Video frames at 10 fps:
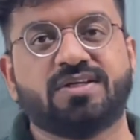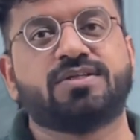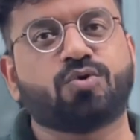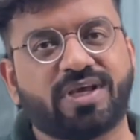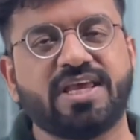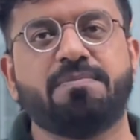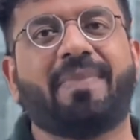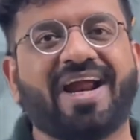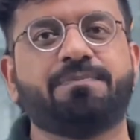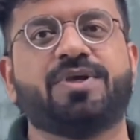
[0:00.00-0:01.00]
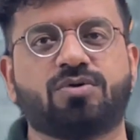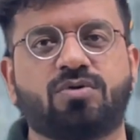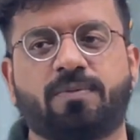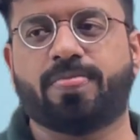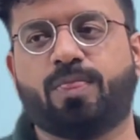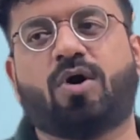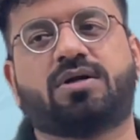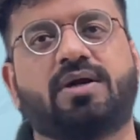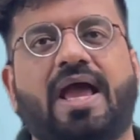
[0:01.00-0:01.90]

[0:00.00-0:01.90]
so he might be not